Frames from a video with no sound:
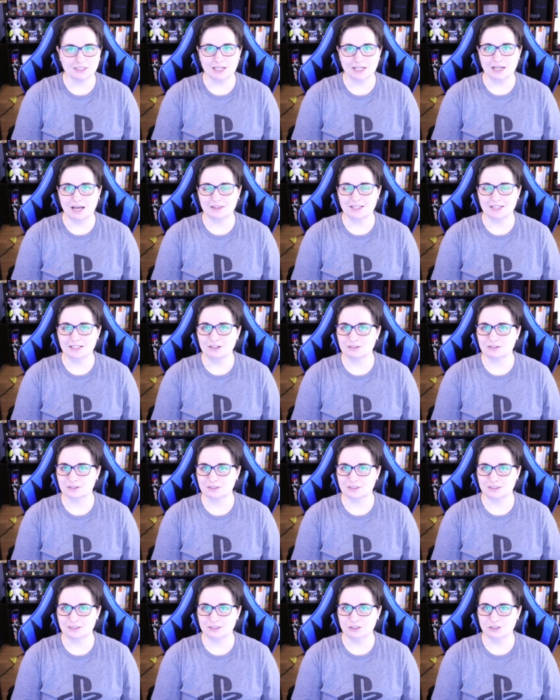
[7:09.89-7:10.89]
I think they're
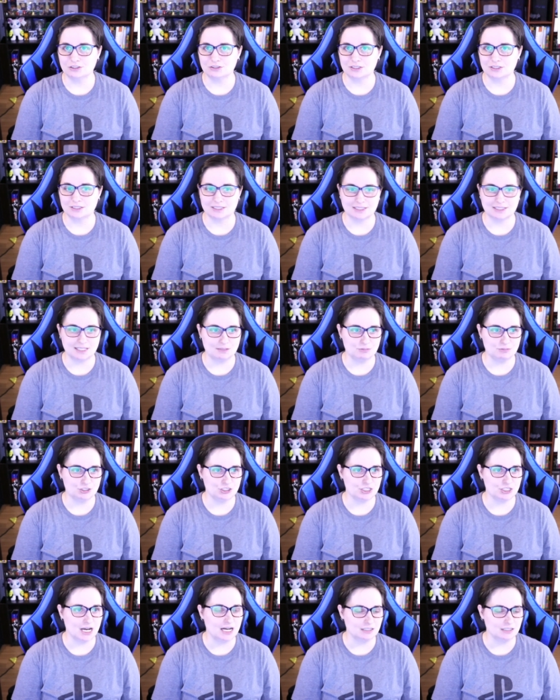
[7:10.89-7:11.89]
still using the same
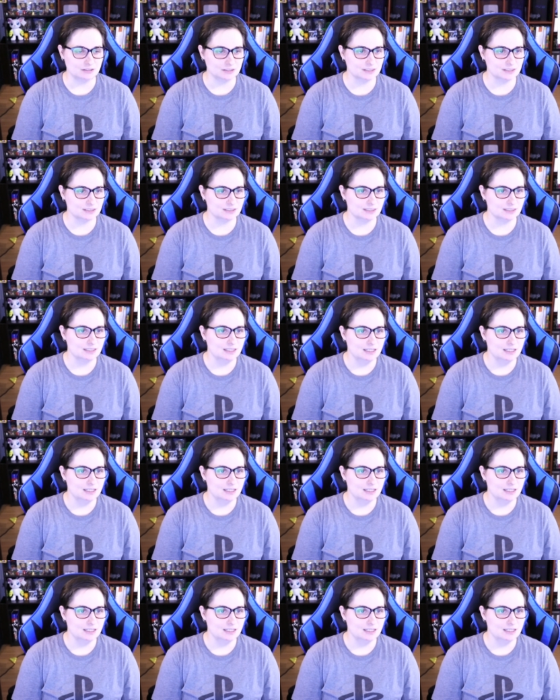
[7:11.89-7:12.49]
shells.